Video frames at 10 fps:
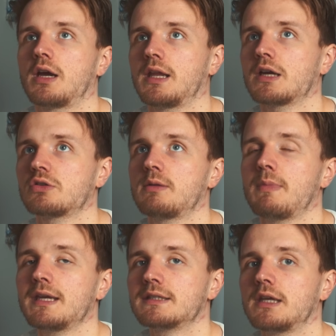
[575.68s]
and it actually
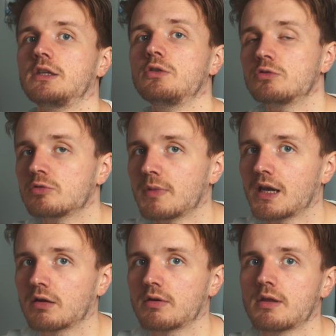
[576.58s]
makes the YouTube
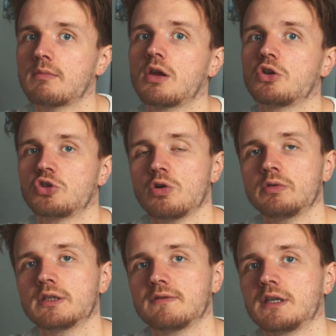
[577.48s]
algorithm show
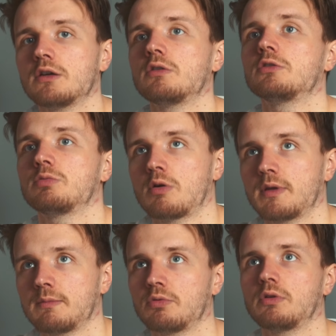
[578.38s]
this video to more
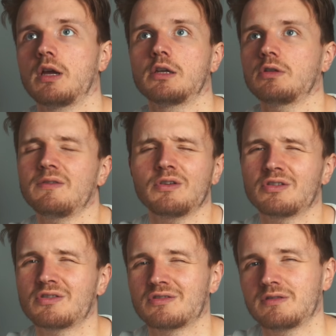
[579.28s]
people. So if you could
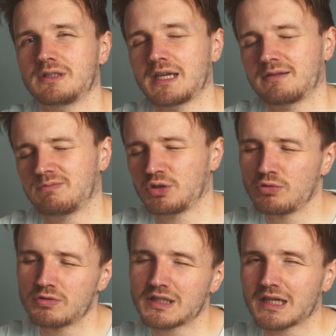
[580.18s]
just take
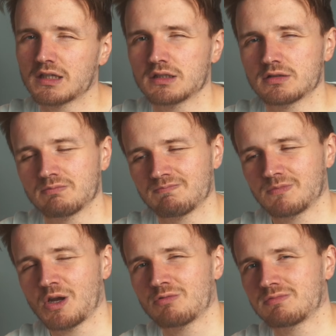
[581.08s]
two seconds to
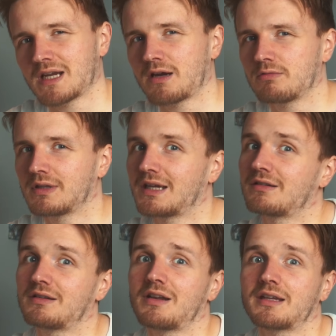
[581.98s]
go down there
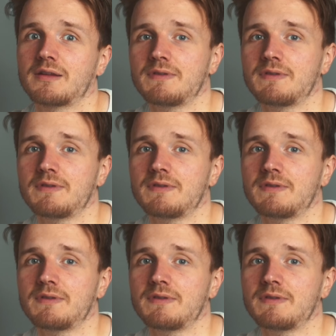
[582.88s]
and like the